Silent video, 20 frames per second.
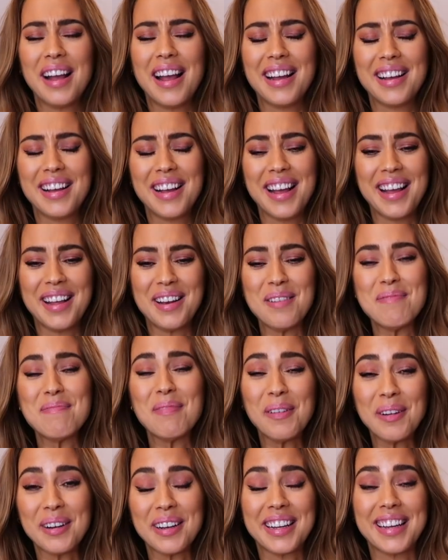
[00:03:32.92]
any
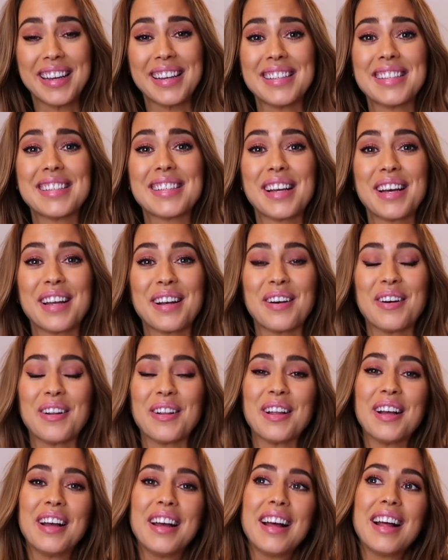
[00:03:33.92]
more kids at
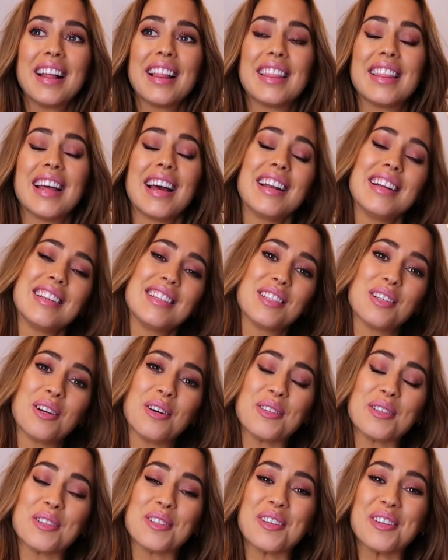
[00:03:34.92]
all, that is
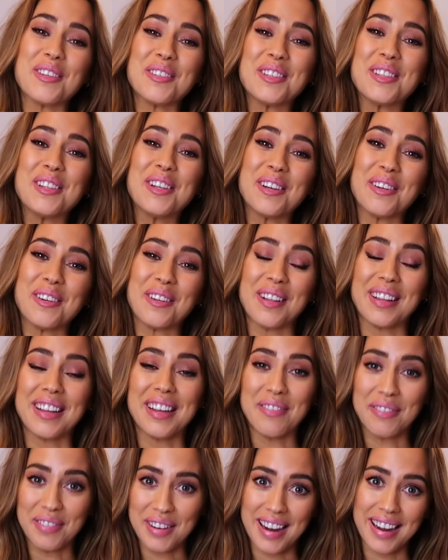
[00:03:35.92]
also
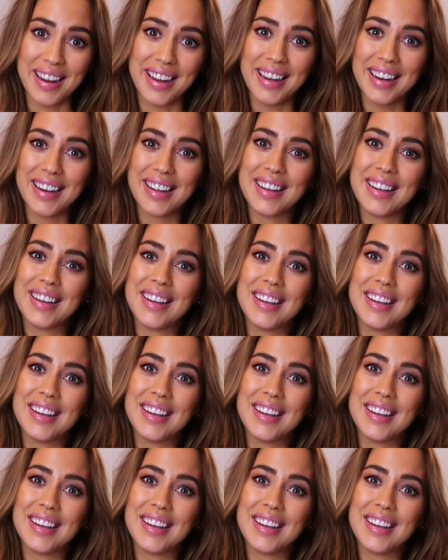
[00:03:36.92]
totally fine.